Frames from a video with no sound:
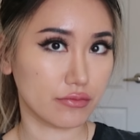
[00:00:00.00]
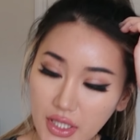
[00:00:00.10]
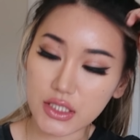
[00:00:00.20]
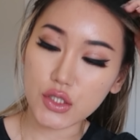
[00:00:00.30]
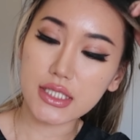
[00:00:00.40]

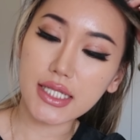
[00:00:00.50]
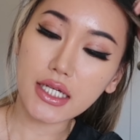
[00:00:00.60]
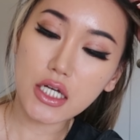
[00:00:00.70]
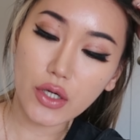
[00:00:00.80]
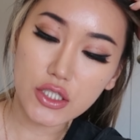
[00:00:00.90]
Okay, so the
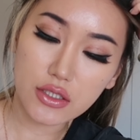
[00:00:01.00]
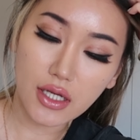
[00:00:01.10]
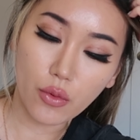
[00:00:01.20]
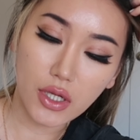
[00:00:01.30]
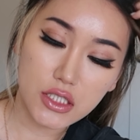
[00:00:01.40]
second question
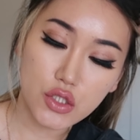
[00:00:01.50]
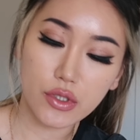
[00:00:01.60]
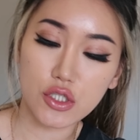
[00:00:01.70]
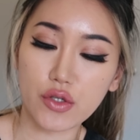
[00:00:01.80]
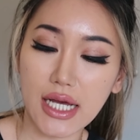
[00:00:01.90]
I wanted
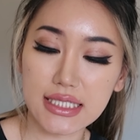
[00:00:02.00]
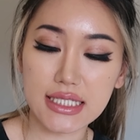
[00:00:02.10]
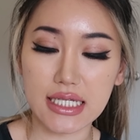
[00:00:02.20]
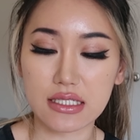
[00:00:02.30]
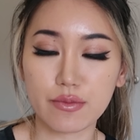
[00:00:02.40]
to address
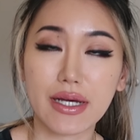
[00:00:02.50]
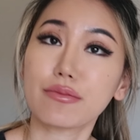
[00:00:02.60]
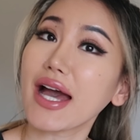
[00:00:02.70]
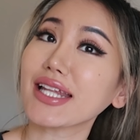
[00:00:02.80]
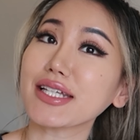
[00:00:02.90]
is by
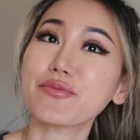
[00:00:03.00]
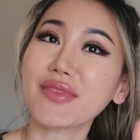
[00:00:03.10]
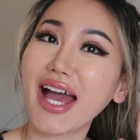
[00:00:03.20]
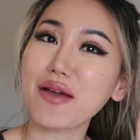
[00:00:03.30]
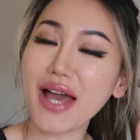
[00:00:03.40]
Maddie.
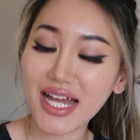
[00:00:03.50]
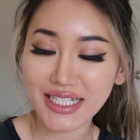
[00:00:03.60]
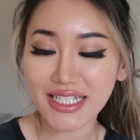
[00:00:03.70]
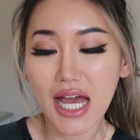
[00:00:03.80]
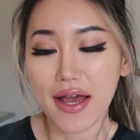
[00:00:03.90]
Hi
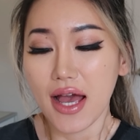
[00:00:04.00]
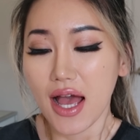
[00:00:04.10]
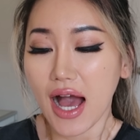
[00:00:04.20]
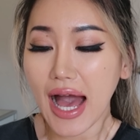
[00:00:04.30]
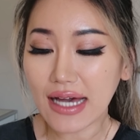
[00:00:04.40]
Maddie.
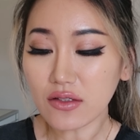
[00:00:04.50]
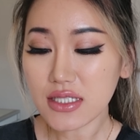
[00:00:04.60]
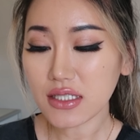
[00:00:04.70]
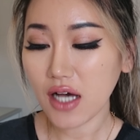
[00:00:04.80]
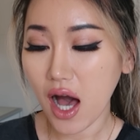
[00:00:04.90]
How
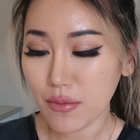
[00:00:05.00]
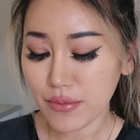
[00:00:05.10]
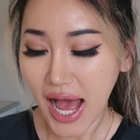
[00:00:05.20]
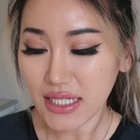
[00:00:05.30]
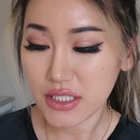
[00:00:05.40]
to
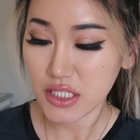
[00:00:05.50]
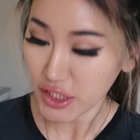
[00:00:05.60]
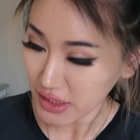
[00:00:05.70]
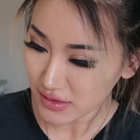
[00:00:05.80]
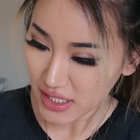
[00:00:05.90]
combat
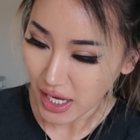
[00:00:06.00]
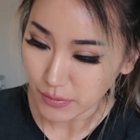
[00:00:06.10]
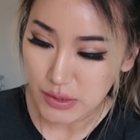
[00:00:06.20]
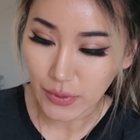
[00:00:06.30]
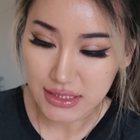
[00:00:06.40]

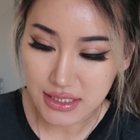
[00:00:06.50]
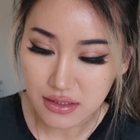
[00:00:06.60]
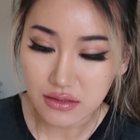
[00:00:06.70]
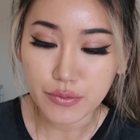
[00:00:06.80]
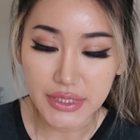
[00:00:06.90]
stereotypes while
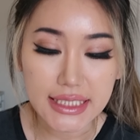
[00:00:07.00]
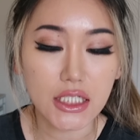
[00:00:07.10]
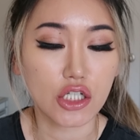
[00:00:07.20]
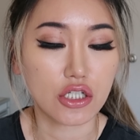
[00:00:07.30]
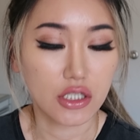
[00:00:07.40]
still being
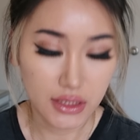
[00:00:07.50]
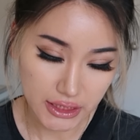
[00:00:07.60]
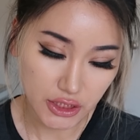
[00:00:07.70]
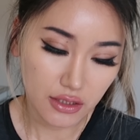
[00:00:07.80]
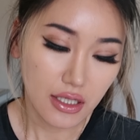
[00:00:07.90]
a girly
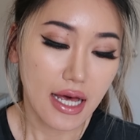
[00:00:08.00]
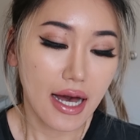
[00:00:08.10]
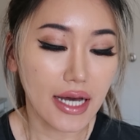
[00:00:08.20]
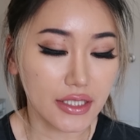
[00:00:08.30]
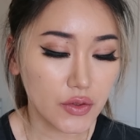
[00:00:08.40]
girl.
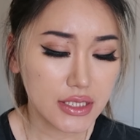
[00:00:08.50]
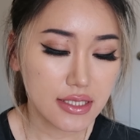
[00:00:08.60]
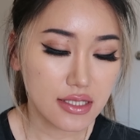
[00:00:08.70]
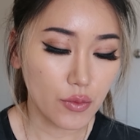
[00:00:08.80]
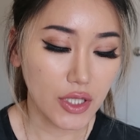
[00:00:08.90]
I know
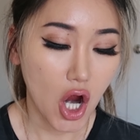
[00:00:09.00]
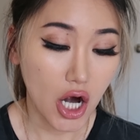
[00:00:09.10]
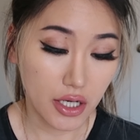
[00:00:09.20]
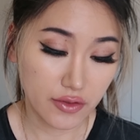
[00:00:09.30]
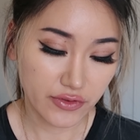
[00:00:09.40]
this is somewhat
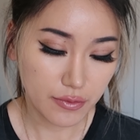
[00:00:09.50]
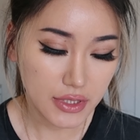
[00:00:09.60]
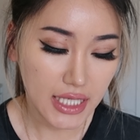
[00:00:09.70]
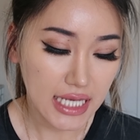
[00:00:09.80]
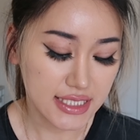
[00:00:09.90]
hard for
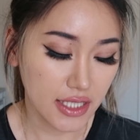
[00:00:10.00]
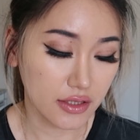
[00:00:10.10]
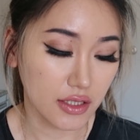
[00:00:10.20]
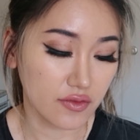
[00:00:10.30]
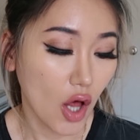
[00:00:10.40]
me as I
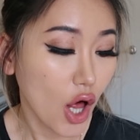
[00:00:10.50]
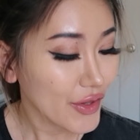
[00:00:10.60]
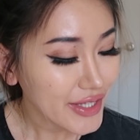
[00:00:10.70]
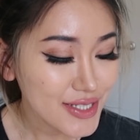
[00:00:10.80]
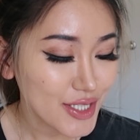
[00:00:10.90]
love
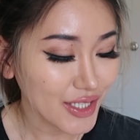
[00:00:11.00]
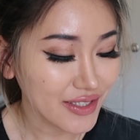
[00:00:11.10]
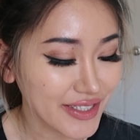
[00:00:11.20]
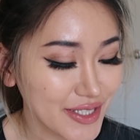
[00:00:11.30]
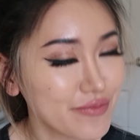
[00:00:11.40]
all things
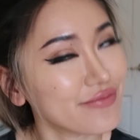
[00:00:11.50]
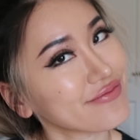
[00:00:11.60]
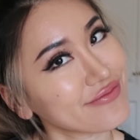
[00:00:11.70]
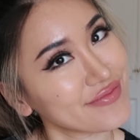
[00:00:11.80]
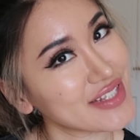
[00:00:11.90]
girly.
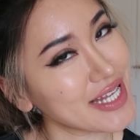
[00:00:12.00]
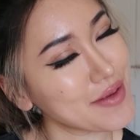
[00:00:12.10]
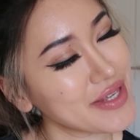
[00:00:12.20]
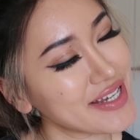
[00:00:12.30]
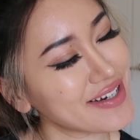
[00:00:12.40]

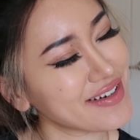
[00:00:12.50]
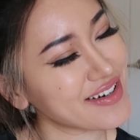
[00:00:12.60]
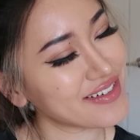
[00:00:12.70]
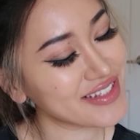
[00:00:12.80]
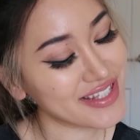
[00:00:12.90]
Same here
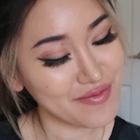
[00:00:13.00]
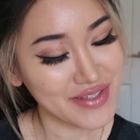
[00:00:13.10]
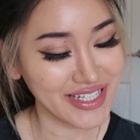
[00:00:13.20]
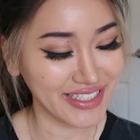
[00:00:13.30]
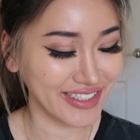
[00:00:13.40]
girl, same
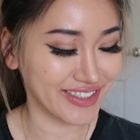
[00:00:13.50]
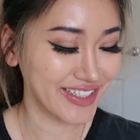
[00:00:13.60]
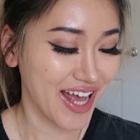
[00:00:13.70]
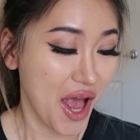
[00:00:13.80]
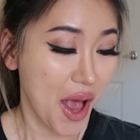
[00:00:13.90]
here.